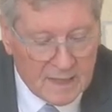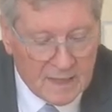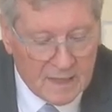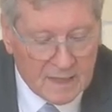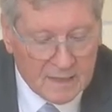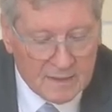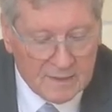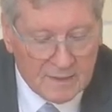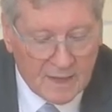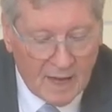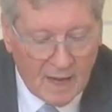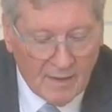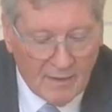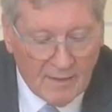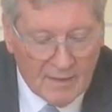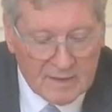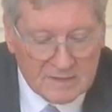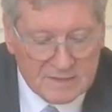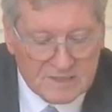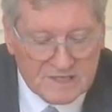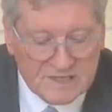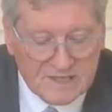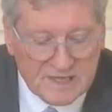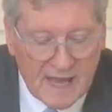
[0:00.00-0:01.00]
"And
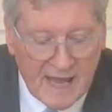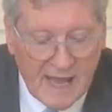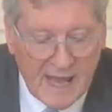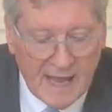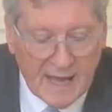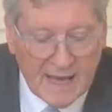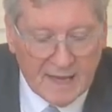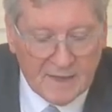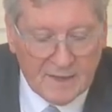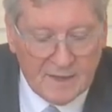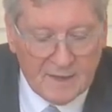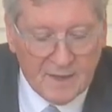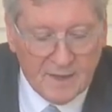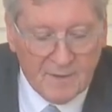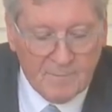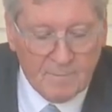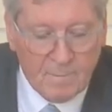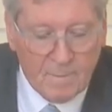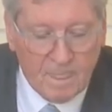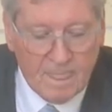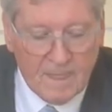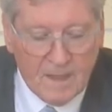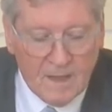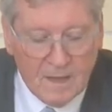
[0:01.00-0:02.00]
Aaron said,
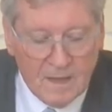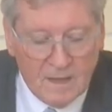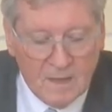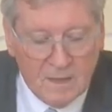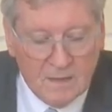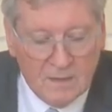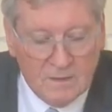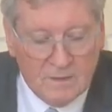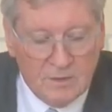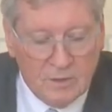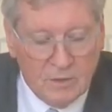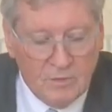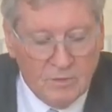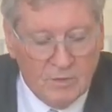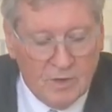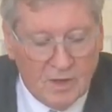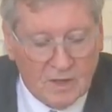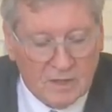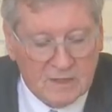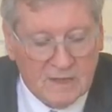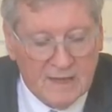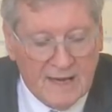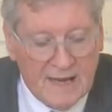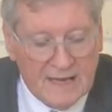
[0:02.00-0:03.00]
do
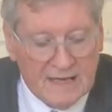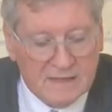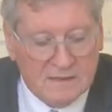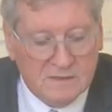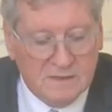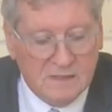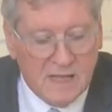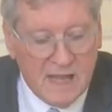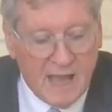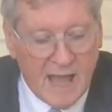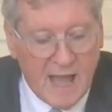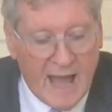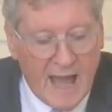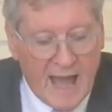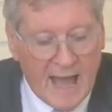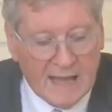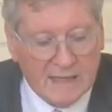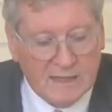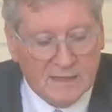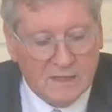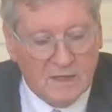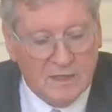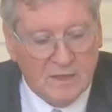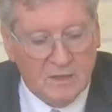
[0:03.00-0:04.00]
not let the
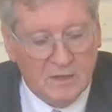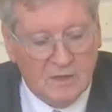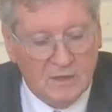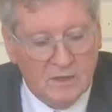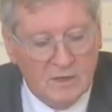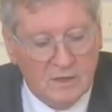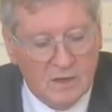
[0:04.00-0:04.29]
anger